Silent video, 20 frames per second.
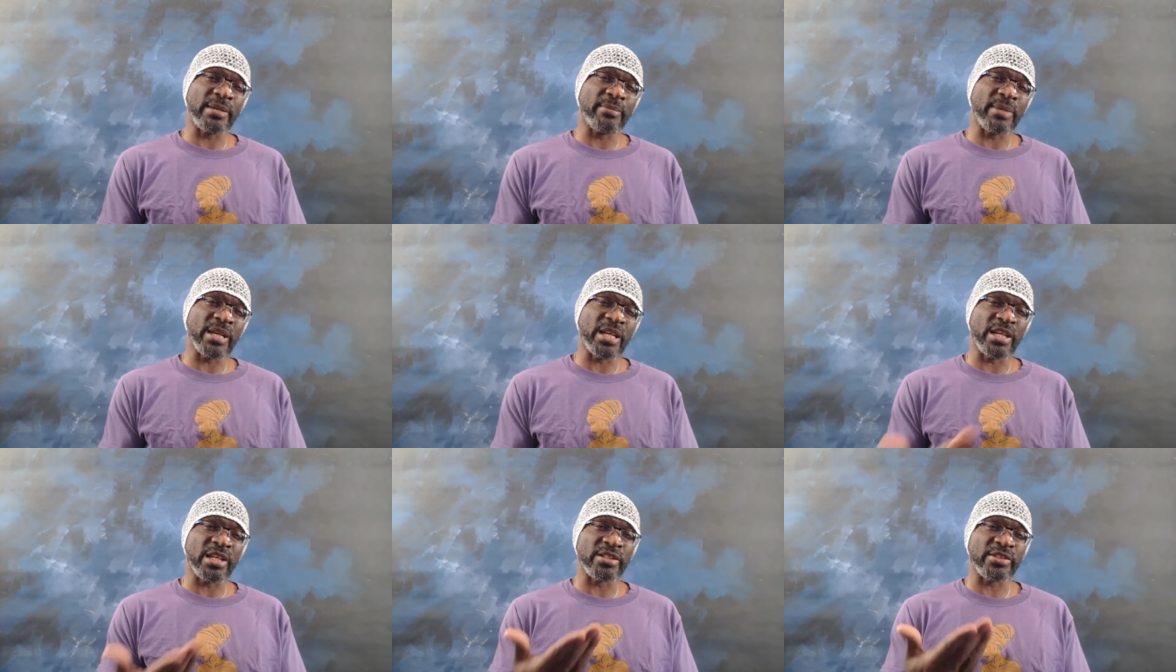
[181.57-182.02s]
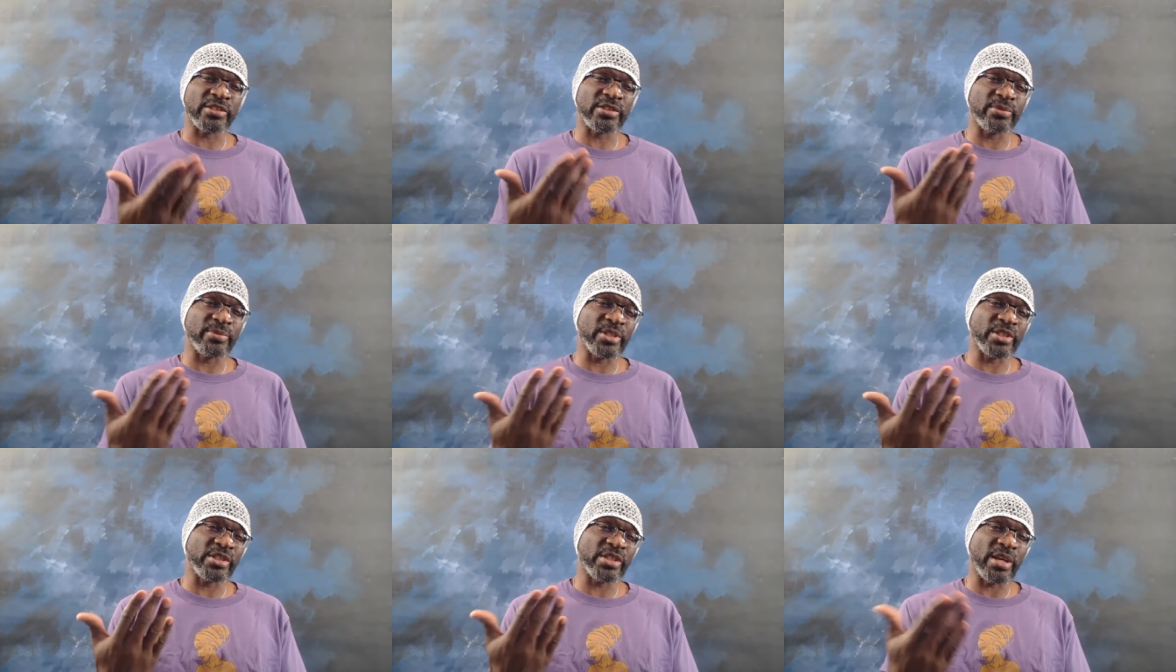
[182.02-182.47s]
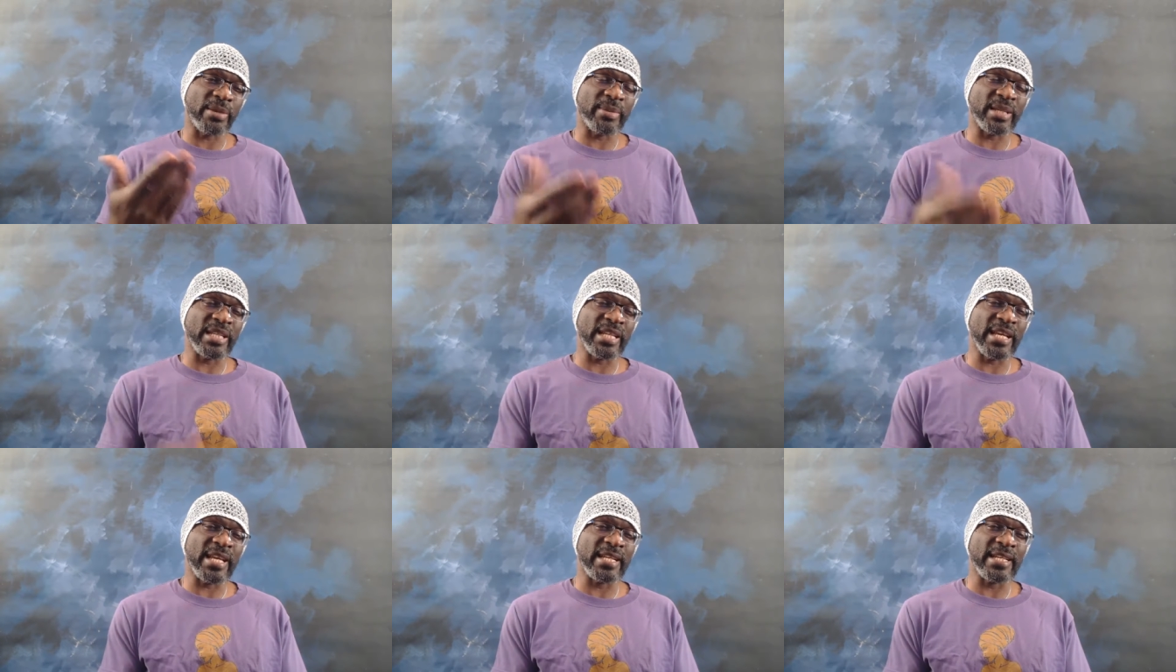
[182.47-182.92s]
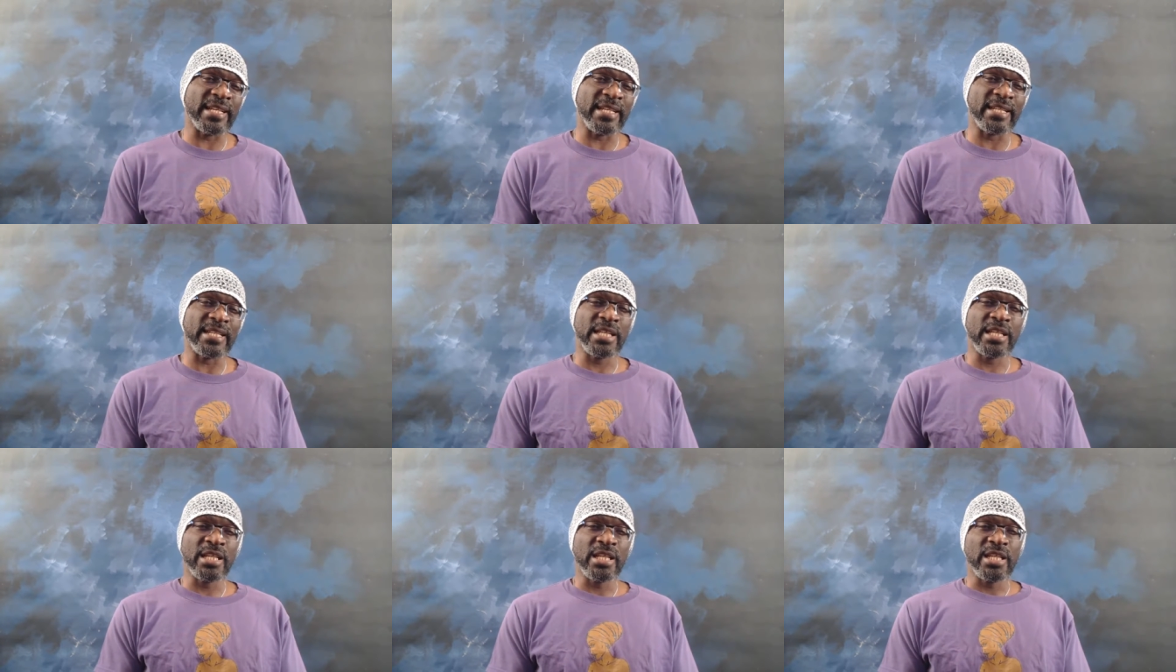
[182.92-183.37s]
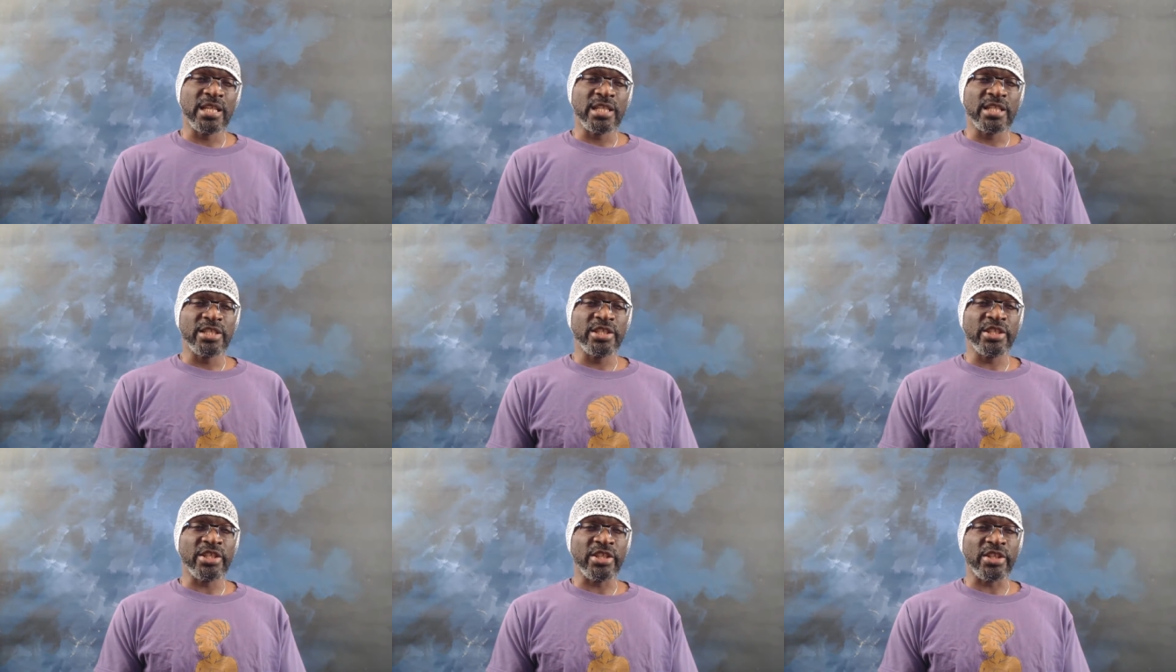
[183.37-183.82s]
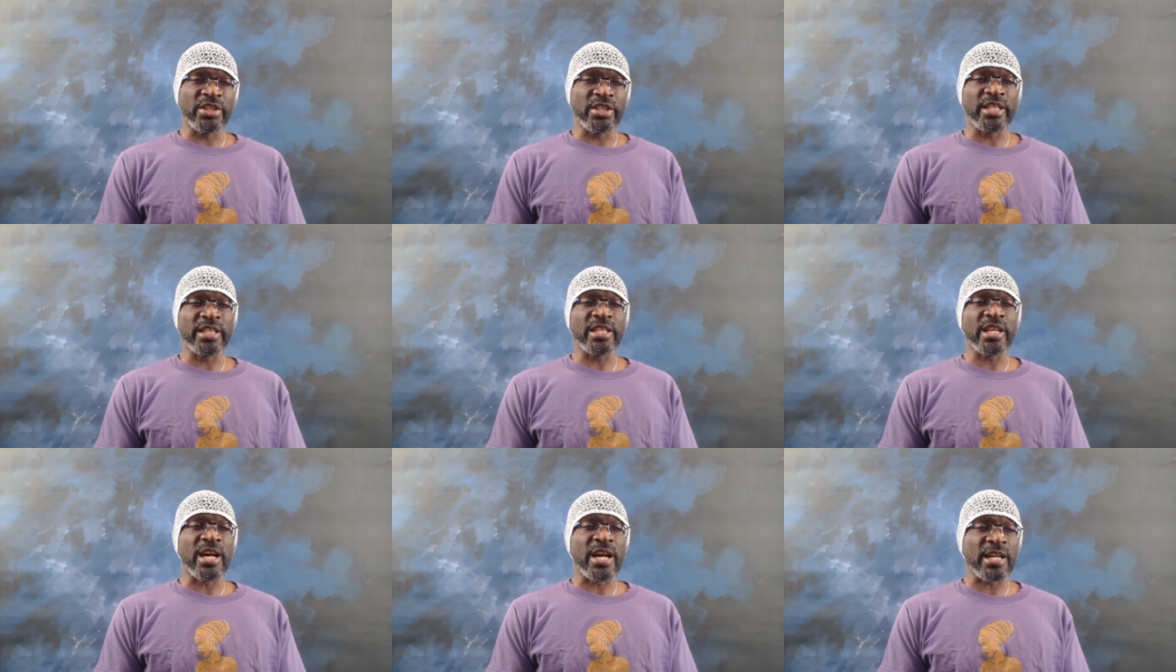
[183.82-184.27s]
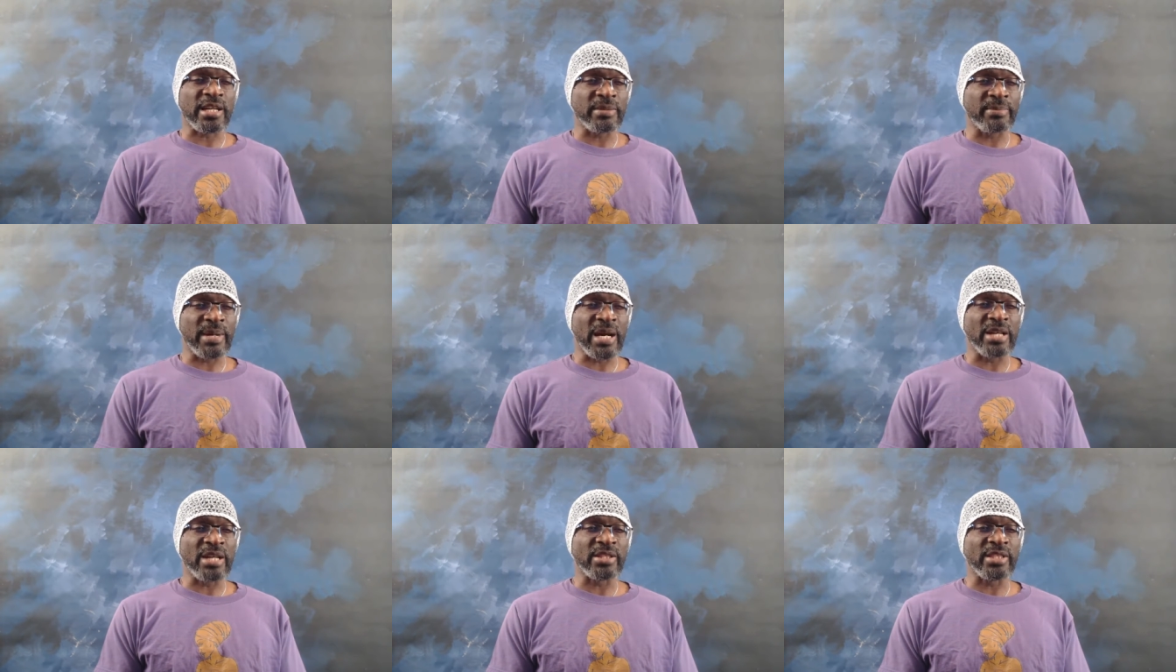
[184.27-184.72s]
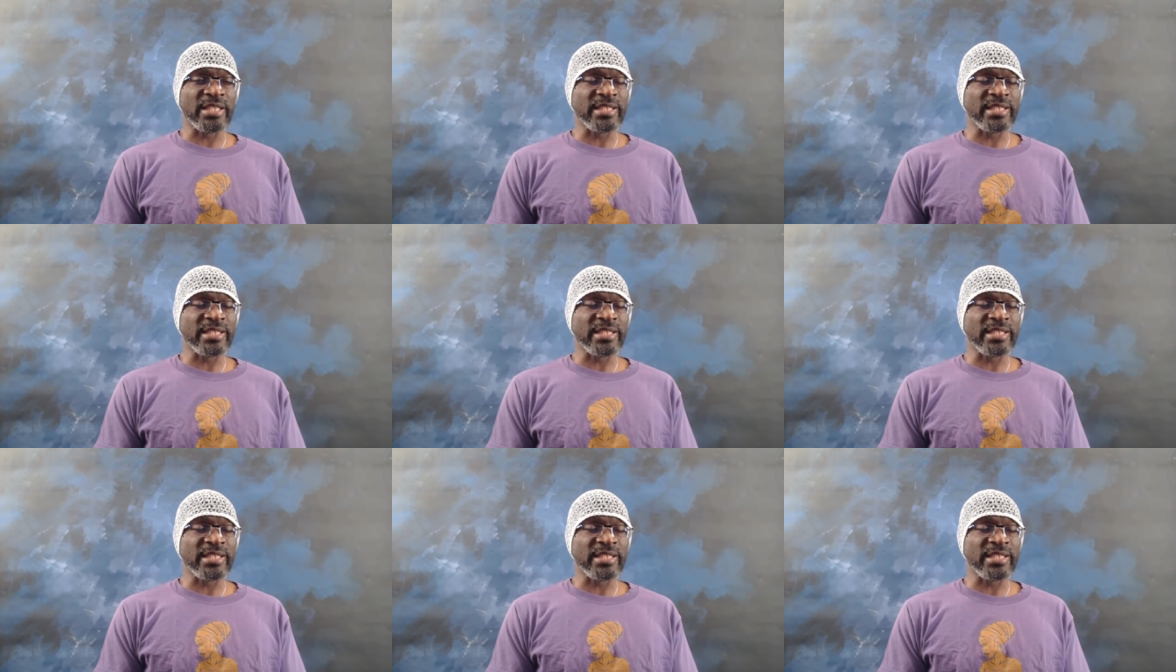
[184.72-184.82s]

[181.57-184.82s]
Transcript: that my customers come in and, they talk about,